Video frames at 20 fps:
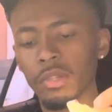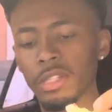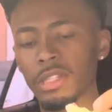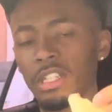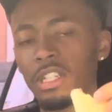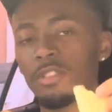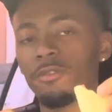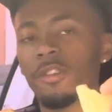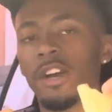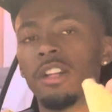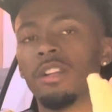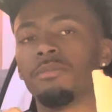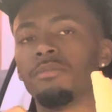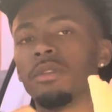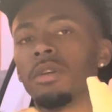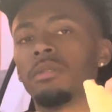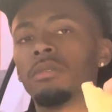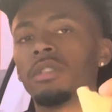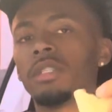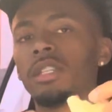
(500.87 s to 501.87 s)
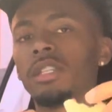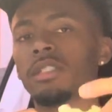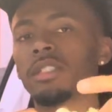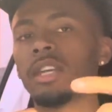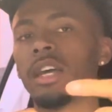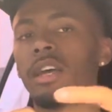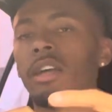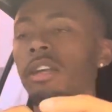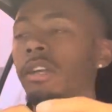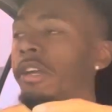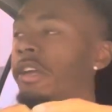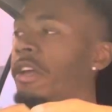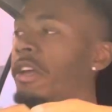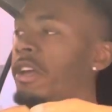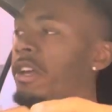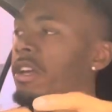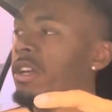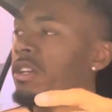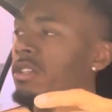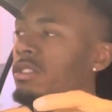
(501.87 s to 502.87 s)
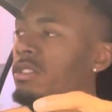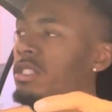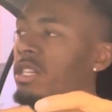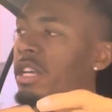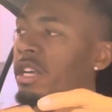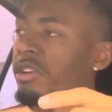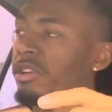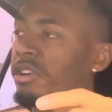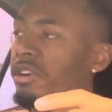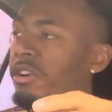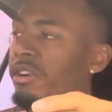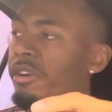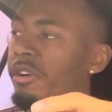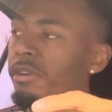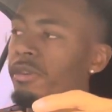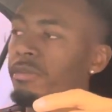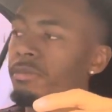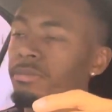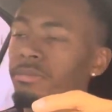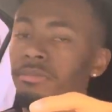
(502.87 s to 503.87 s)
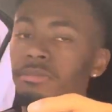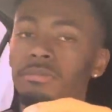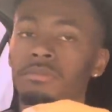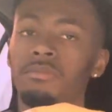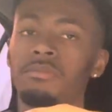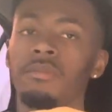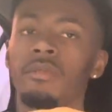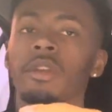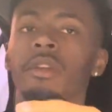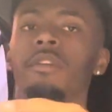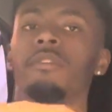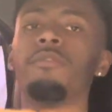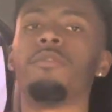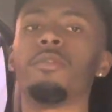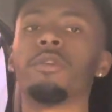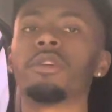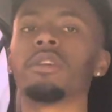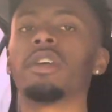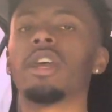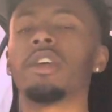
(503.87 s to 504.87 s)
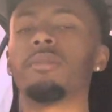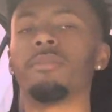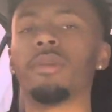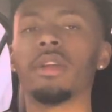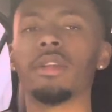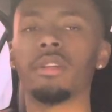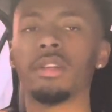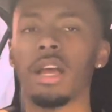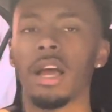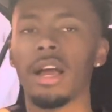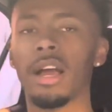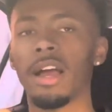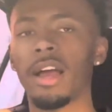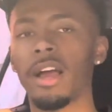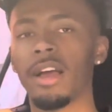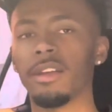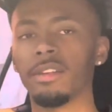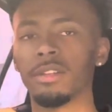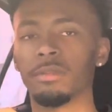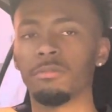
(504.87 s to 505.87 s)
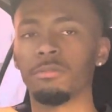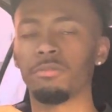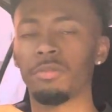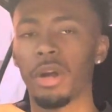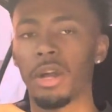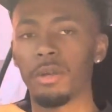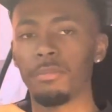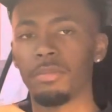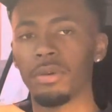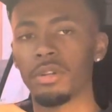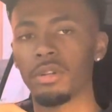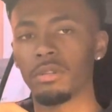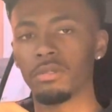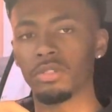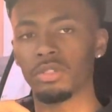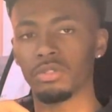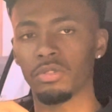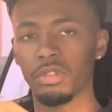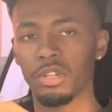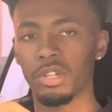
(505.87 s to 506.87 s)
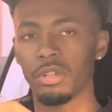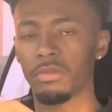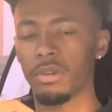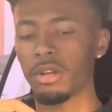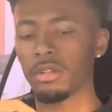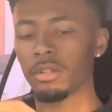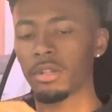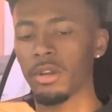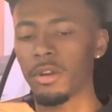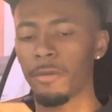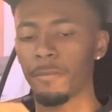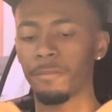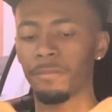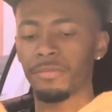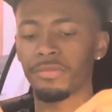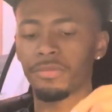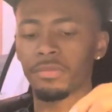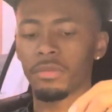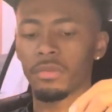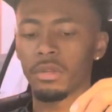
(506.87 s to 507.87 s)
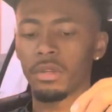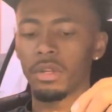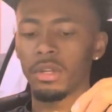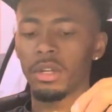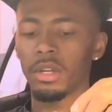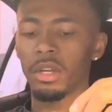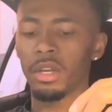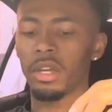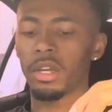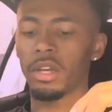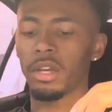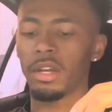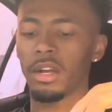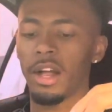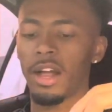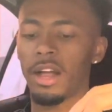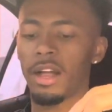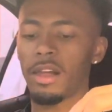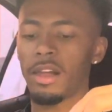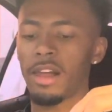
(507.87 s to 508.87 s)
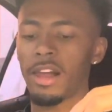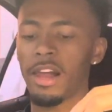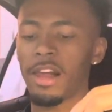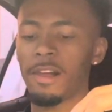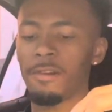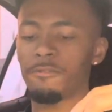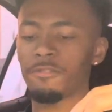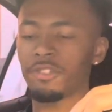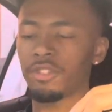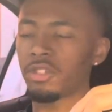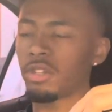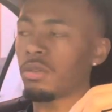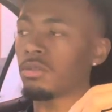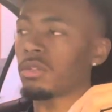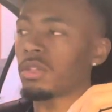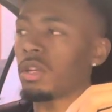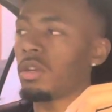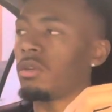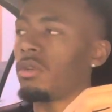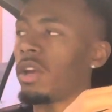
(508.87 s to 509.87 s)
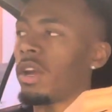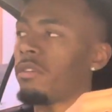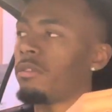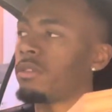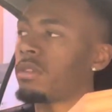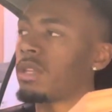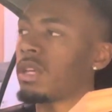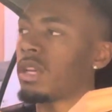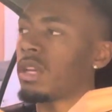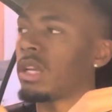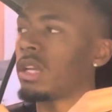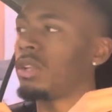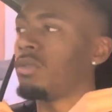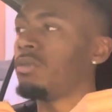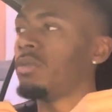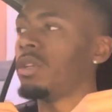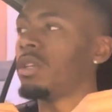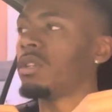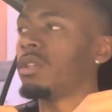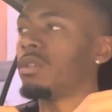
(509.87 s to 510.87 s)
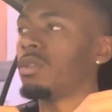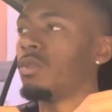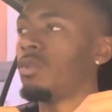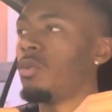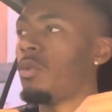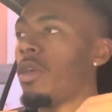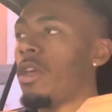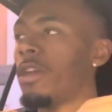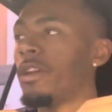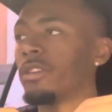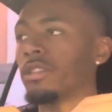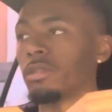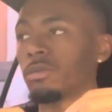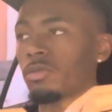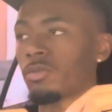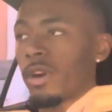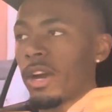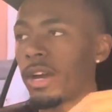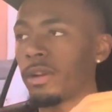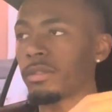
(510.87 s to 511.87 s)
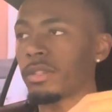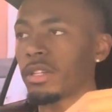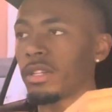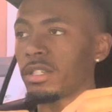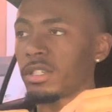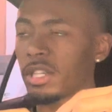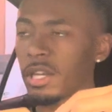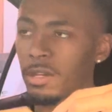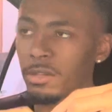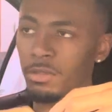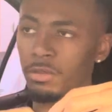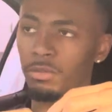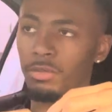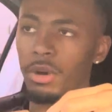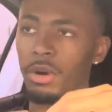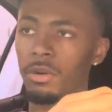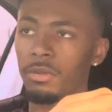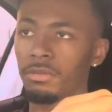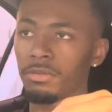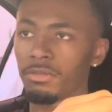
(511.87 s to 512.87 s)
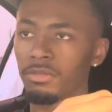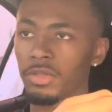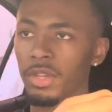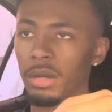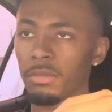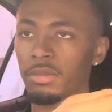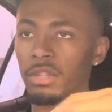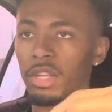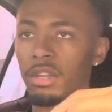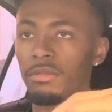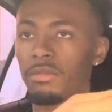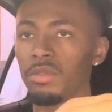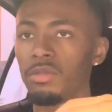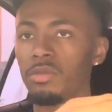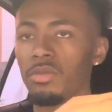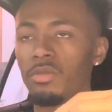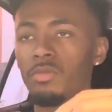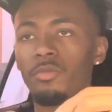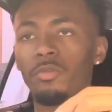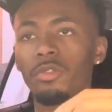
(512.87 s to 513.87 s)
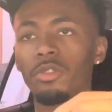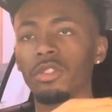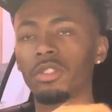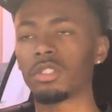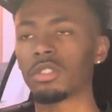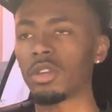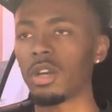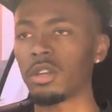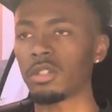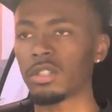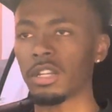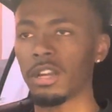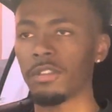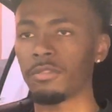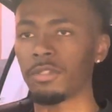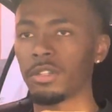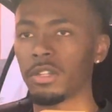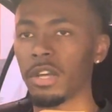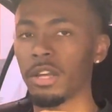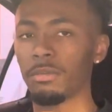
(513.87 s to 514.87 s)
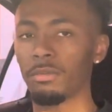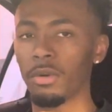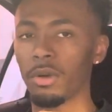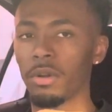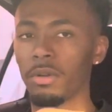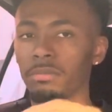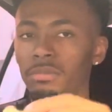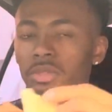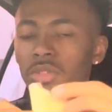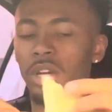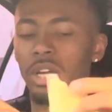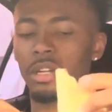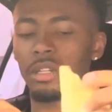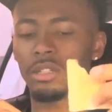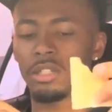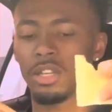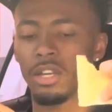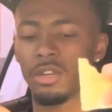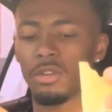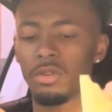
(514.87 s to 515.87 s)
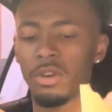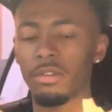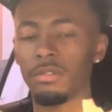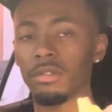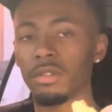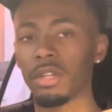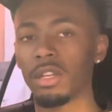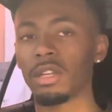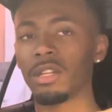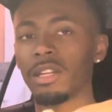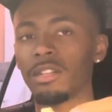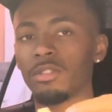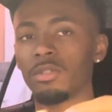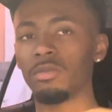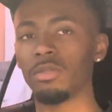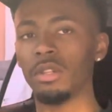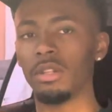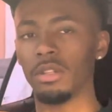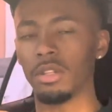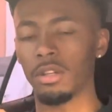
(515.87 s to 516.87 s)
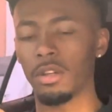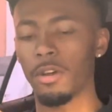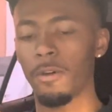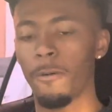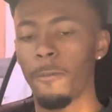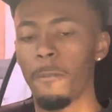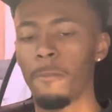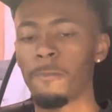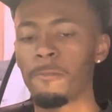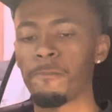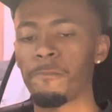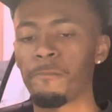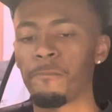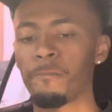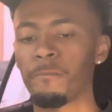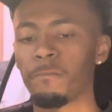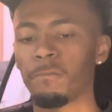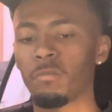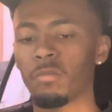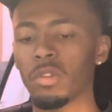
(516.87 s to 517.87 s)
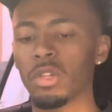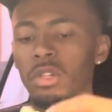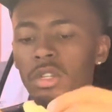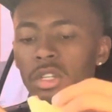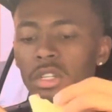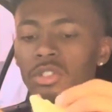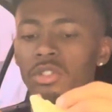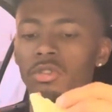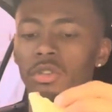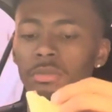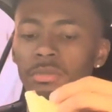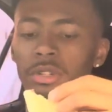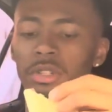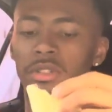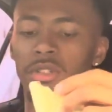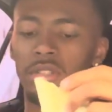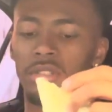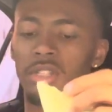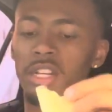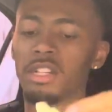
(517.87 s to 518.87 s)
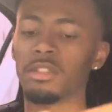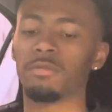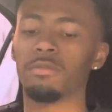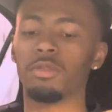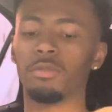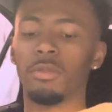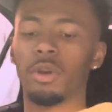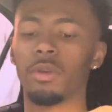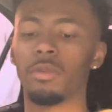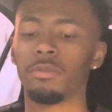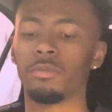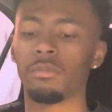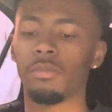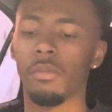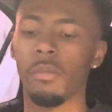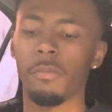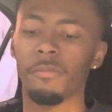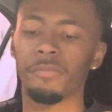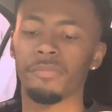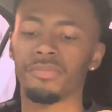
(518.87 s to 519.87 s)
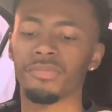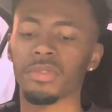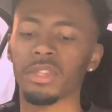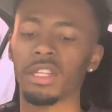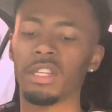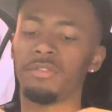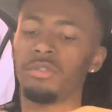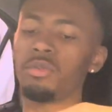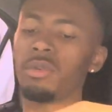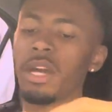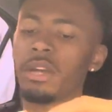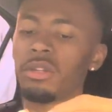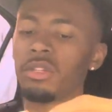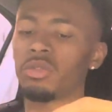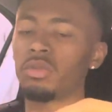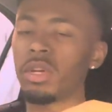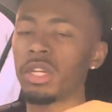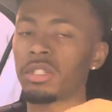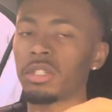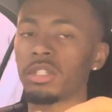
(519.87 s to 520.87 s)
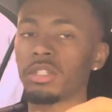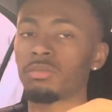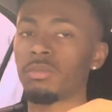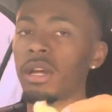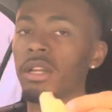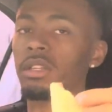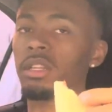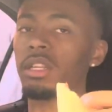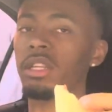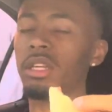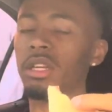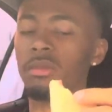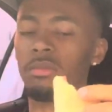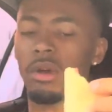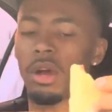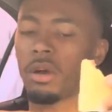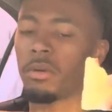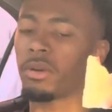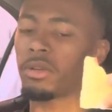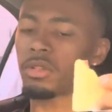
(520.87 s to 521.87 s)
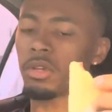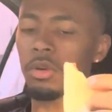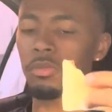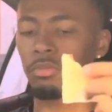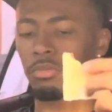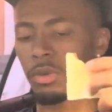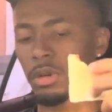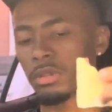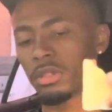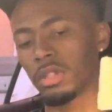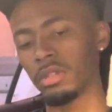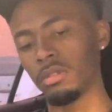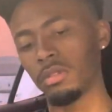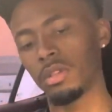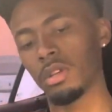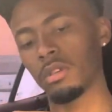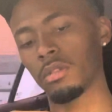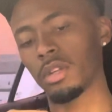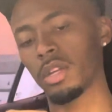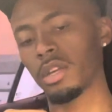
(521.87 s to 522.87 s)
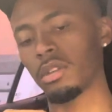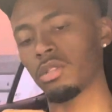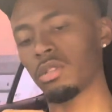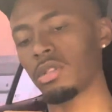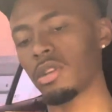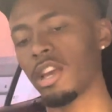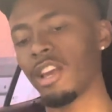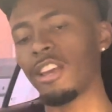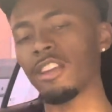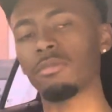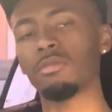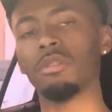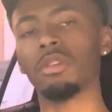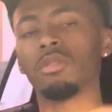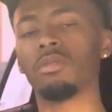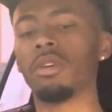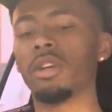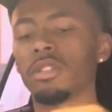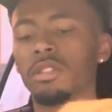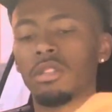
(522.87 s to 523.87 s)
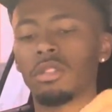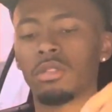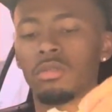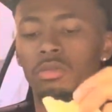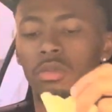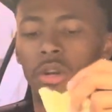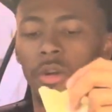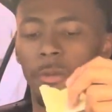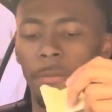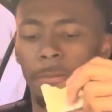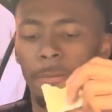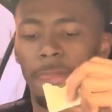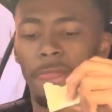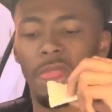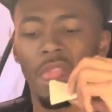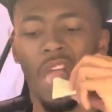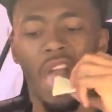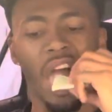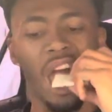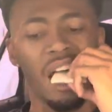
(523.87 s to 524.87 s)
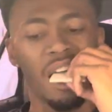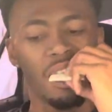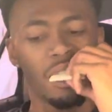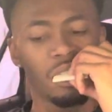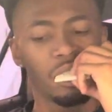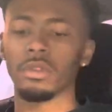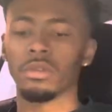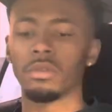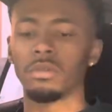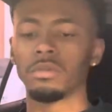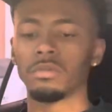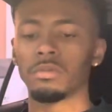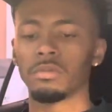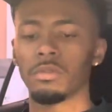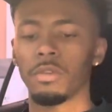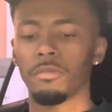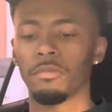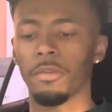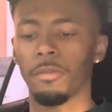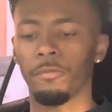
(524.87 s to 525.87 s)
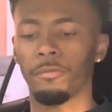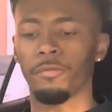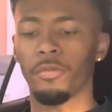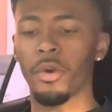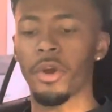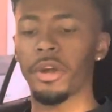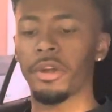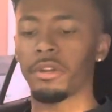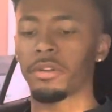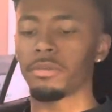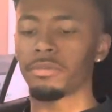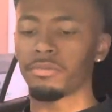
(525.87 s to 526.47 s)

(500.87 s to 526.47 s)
Just follow me on TikTok at 4kmanny. I'm gonna probably put it on the screen right there. And I for sure give you everything you need to do. Subscribe to the channel, bro. I'm giving you free sauce every day, bro. I'm trying to tell you everything that you need to know to get you to be successful, bro. If you got any questions, my DM always open, bro. So you can go ahead and just ask me a question through there. From Frank.